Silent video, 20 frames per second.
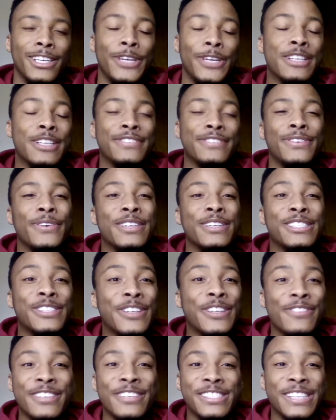U.S. Foreign
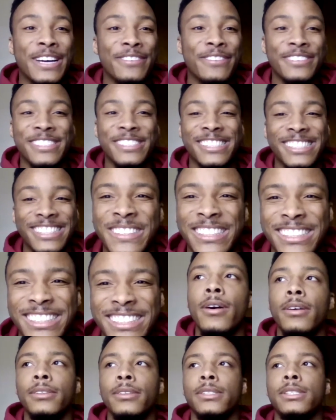Service Officer.
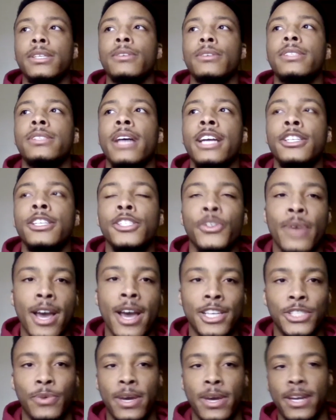So I just
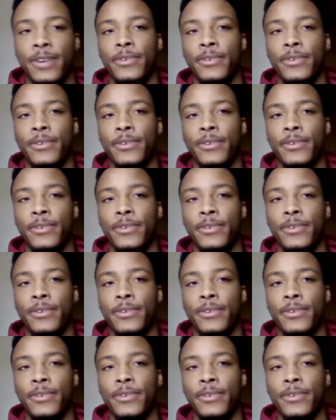graduated,